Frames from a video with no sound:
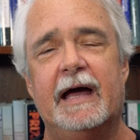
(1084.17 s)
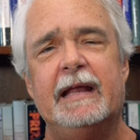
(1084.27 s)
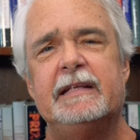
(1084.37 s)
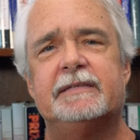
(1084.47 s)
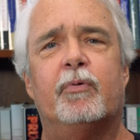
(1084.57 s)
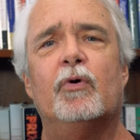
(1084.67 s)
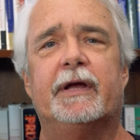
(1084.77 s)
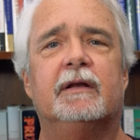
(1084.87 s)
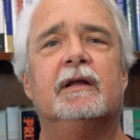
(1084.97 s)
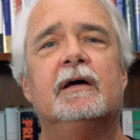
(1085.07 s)
any
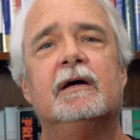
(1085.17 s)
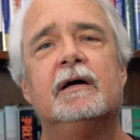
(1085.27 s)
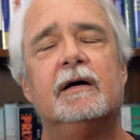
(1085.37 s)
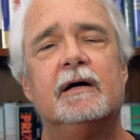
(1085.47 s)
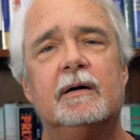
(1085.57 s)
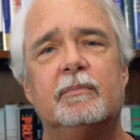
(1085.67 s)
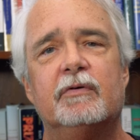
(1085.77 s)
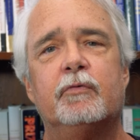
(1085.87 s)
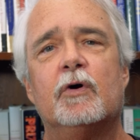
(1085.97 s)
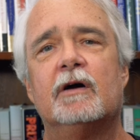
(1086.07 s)
point
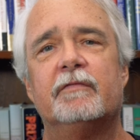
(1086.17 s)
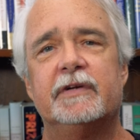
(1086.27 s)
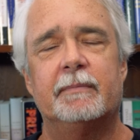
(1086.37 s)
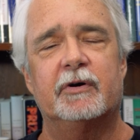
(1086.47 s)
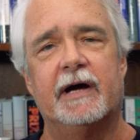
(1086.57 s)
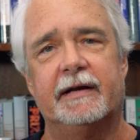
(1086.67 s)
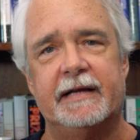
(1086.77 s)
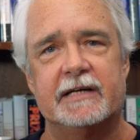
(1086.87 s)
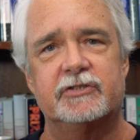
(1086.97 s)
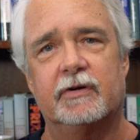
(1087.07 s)
before the Democrat
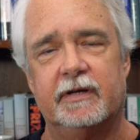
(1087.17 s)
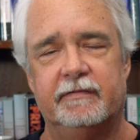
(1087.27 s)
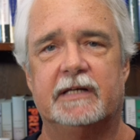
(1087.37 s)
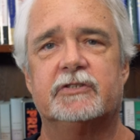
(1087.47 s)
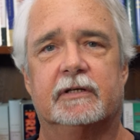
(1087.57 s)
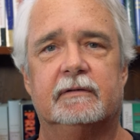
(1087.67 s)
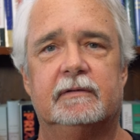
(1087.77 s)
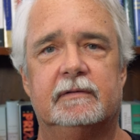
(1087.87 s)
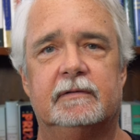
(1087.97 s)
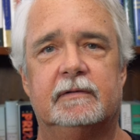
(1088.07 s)
National Convention,
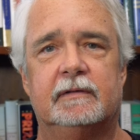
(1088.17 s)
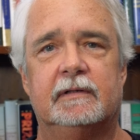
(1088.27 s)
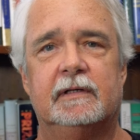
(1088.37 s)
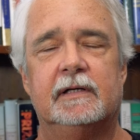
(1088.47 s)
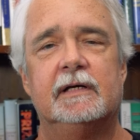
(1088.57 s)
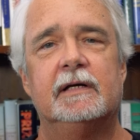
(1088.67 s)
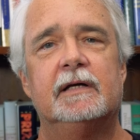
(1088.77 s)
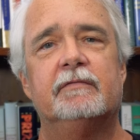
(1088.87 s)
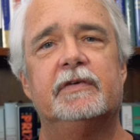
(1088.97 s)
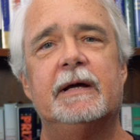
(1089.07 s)

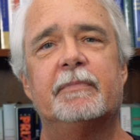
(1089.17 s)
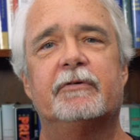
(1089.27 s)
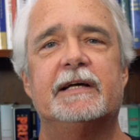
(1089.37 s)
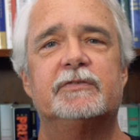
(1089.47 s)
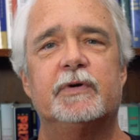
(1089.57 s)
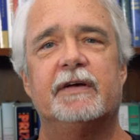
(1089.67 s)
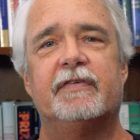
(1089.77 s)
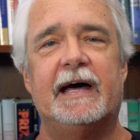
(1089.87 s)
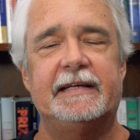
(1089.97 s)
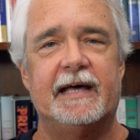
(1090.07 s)
the Democrats would
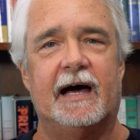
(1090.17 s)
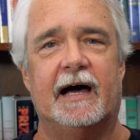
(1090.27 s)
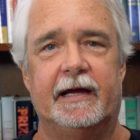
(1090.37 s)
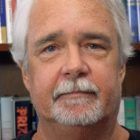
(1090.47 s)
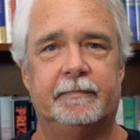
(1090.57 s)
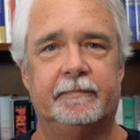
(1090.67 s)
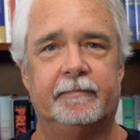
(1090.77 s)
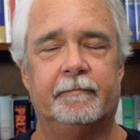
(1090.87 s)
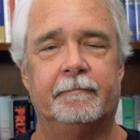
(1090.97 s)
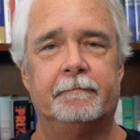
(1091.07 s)
have had time
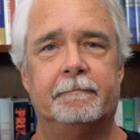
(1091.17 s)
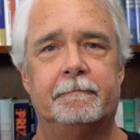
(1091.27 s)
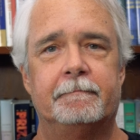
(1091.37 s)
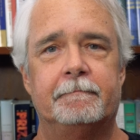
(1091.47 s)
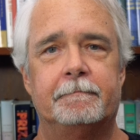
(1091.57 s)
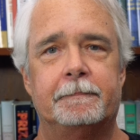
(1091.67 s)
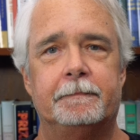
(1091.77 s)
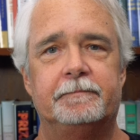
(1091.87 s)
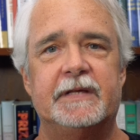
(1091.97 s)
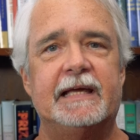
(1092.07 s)

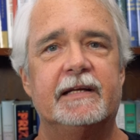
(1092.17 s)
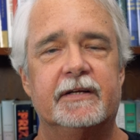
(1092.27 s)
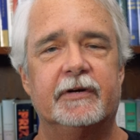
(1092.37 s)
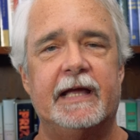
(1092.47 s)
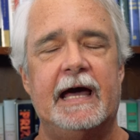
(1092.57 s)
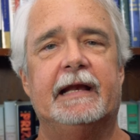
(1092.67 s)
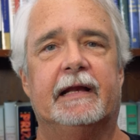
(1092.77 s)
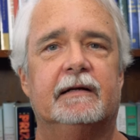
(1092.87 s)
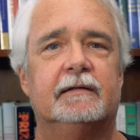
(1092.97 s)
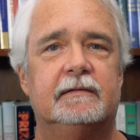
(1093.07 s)
to get a different
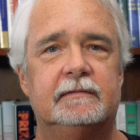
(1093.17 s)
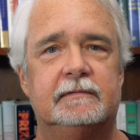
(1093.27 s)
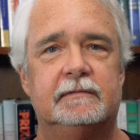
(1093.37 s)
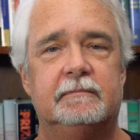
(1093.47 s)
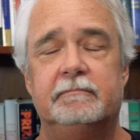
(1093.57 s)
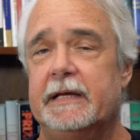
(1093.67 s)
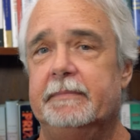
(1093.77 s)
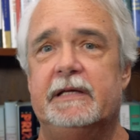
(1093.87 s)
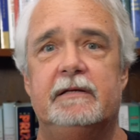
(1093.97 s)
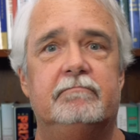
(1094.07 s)
candidate.
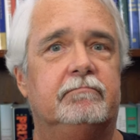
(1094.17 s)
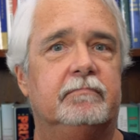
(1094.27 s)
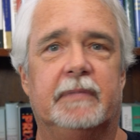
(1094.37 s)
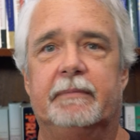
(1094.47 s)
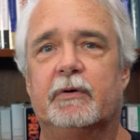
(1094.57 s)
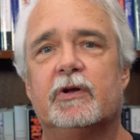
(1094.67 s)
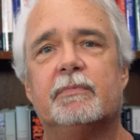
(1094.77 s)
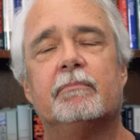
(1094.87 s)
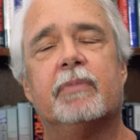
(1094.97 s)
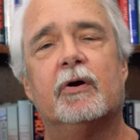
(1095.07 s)
Maybe, maybe it would
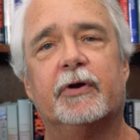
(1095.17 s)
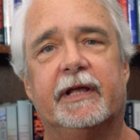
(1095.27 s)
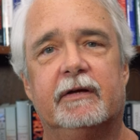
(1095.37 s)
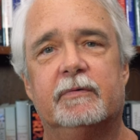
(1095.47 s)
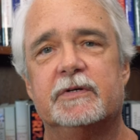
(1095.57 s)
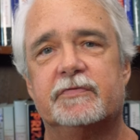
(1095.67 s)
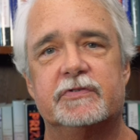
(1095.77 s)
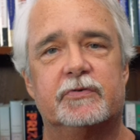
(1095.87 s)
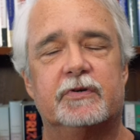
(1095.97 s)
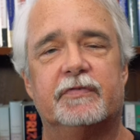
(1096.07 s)
have been Bernie, who was the
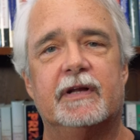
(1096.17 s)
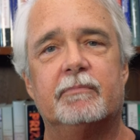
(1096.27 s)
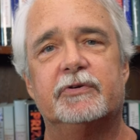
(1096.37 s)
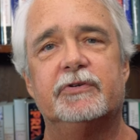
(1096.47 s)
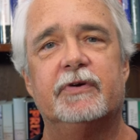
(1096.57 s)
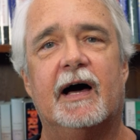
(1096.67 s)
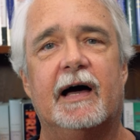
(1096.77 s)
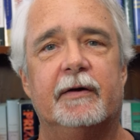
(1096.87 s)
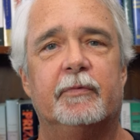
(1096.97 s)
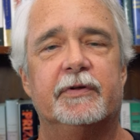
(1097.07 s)
sort of a number two
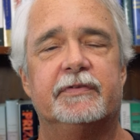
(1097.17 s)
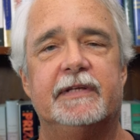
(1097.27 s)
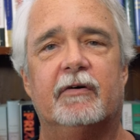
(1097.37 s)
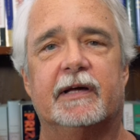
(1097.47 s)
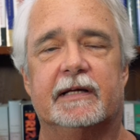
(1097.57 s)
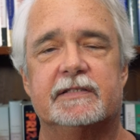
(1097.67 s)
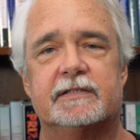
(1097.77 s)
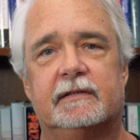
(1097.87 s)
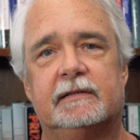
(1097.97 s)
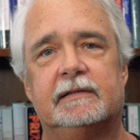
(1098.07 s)
guy with
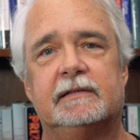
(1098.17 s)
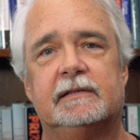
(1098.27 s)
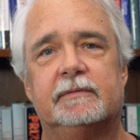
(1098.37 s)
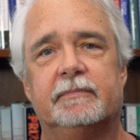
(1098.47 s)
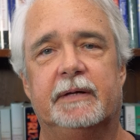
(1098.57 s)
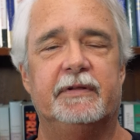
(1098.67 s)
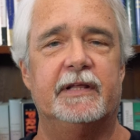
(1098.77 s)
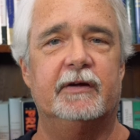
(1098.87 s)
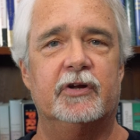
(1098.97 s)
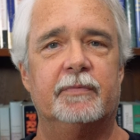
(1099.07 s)
delegates. Maybe
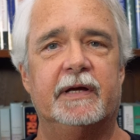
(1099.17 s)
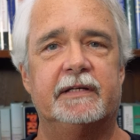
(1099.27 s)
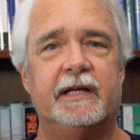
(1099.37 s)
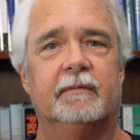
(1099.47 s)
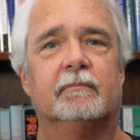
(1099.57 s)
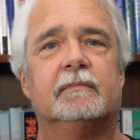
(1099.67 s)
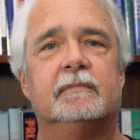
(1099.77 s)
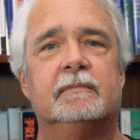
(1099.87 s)
they could have picked him.